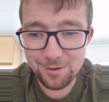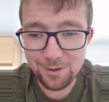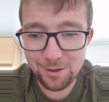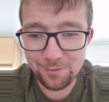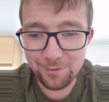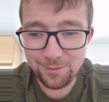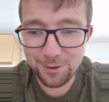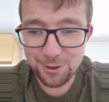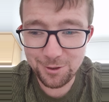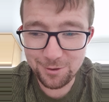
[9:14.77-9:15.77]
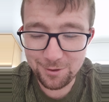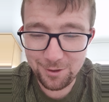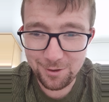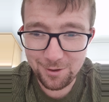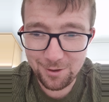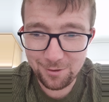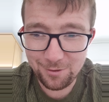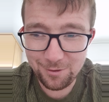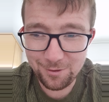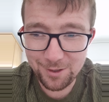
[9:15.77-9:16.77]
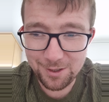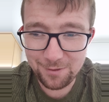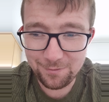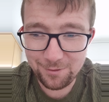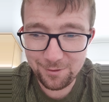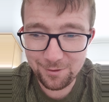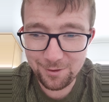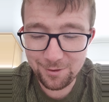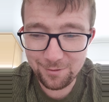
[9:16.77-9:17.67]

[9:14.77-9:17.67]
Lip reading: And to finish the All Ireland semi final,